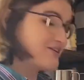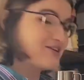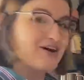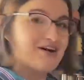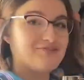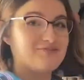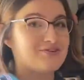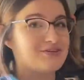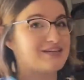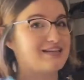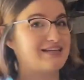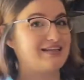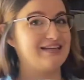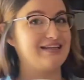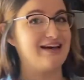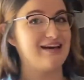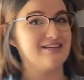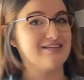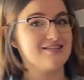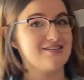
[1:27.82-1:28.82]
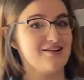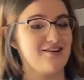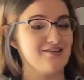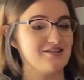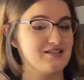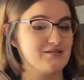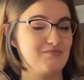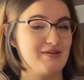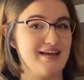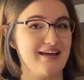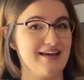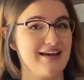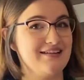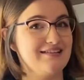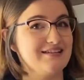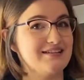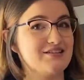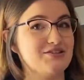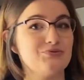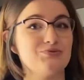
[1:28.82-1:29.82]
off where you need a saucepan.
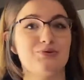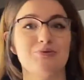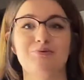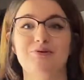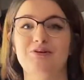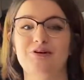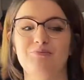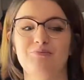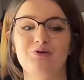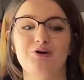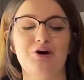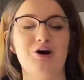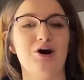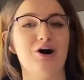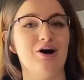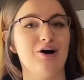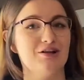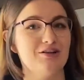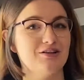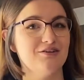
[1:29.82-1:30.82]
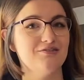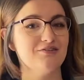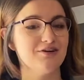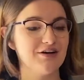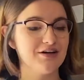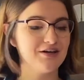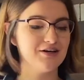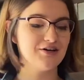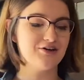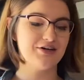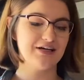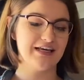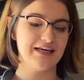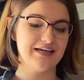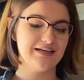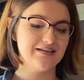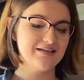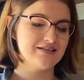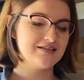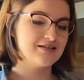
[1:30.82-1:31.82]
This is where we're gonna put all of our
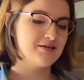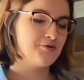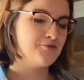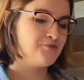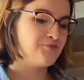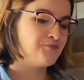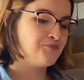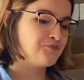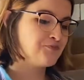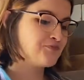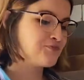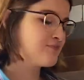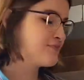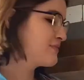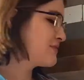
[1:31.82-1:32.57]
ingredients. And